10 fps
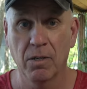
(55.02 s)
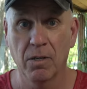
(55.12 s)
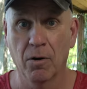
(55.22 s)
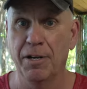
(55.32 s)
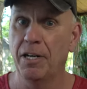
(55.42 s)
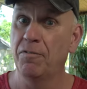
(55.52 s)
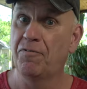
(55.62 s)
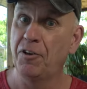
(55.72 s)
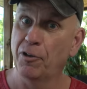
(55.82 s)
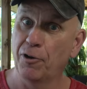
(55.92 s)
or I didn't
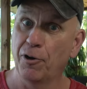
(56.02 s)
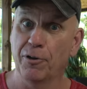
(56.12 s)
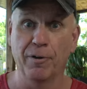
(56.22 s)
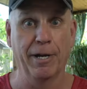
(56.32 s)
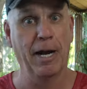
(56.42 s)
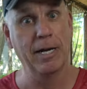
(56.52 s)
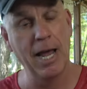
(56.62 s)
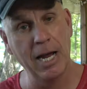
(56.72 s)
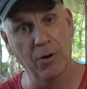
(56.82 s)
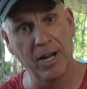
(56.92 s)
feel heard, or I got
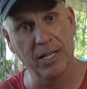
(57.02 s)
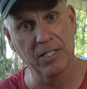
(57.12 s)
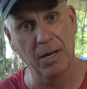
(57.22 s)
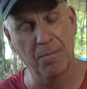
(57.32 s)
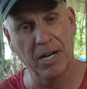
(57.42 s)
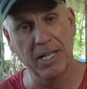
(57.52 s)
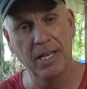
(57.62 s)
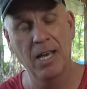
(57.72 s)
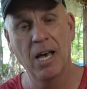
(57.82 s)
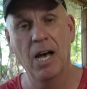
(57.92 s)
angry at somebody,
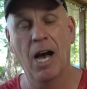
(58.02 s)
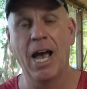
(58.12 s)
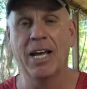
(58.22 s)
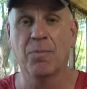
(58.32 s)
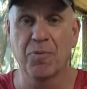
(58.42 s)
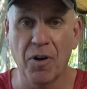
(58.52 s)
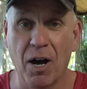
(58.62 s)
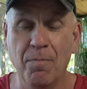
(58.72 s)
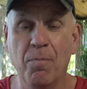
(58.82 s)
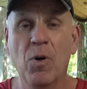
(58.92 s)
I had a
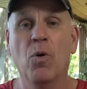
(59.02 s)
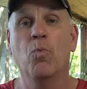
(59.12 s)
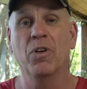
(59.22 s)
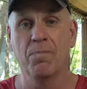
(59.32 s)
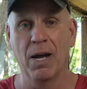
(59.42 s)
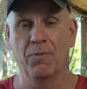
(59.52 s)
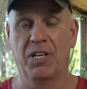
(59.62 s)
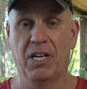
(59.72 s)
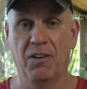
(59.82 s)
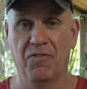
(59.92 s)
problem with my
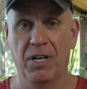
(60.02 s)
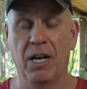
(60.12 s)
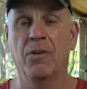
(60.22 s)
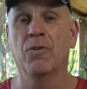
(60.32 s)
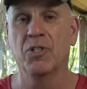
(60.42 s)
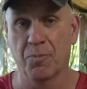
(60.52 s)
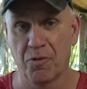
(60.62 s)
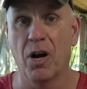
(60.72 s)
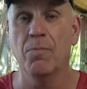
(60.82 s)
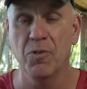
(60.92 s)
recovery, and there's a
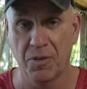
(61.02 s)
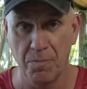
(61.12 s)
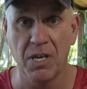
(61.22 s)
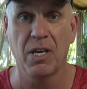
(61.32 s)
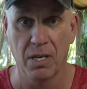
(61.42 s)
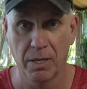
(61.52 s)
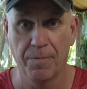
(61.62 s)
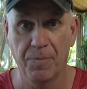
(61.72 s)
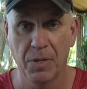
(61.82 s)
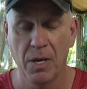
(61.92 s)
problem with me.
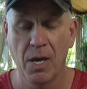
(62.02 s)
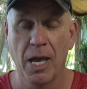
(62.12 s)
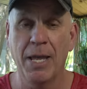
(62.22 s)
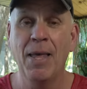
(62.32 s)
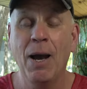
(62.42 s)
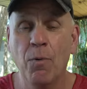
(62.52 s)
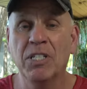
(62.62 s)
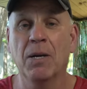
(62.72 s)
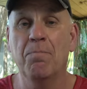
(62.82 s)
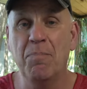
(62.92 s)
And that
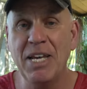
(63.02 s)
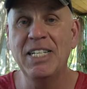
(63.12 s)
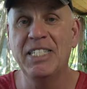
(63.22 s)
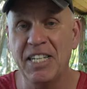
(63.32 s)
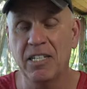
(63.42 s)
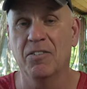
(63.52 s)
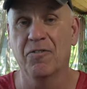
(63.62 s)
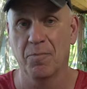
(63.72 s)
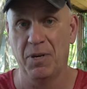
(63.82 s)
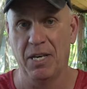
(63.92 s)
was a big deal
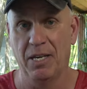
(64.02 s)
for me.